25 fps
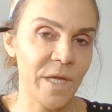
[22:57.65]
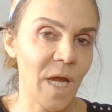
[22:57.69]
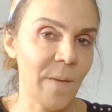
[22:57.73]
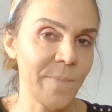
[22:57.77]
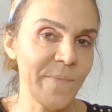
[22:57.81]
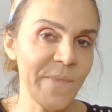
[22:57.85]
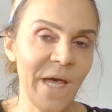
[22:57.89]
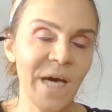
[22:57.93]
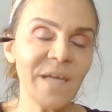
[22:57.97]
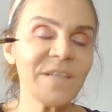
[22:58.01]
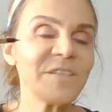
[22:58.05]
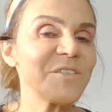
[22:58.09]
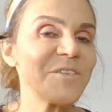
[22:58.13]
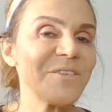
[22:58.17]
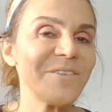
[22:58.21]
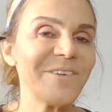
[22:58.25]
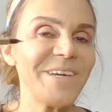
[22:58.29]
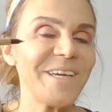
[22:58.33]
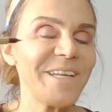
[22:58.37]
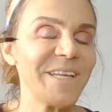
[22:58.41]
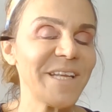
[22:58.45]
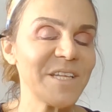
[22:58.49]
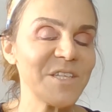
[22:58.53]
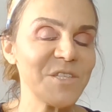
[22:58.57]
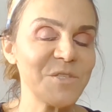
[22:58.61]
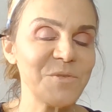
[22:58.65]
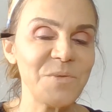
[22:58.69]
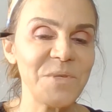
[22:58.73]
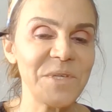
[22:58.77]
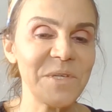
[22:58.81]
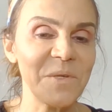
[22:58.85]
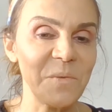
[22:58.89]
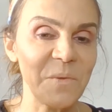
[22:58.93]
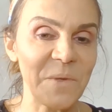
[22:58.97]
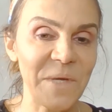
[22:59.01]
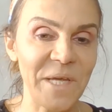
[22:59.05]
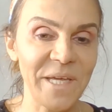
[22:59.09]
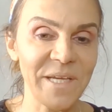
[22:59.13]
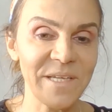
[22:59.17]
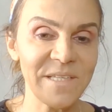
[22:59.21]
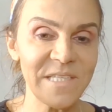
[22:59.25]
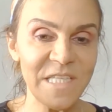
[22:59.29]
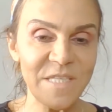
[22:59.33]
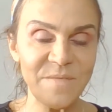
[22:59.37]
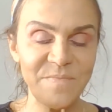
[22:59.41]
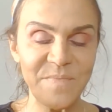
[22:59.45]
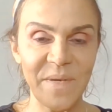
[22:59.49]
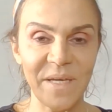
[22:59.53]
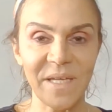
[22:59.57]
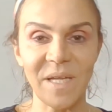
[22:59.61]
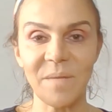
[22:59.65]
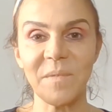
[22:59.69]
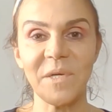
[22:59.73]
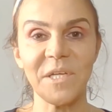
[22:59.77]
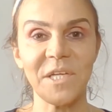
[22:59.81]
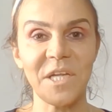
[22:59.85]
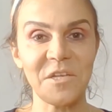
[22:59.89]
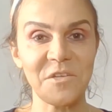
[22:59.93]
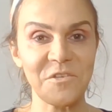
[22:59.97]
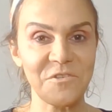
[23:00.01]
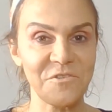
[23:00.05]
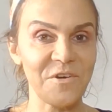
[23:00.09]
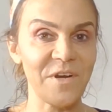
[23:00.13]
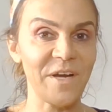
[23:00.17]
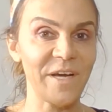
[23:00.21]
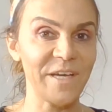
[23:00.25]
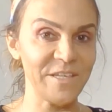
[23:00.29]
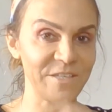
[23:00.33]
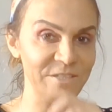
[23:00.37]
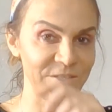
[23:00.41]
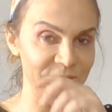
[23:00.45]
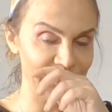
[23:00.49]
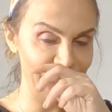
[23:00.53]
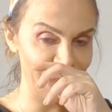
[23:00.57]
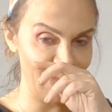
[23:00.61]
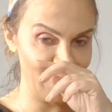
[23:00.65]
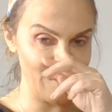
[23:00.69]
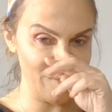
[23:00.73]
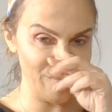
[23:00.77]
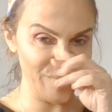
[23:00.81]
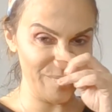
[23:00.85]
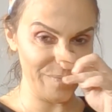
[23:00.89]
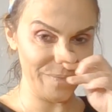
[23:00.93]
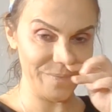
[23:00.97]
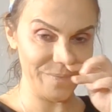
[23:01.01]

I'm not great at doing wings, but I'm going to try today.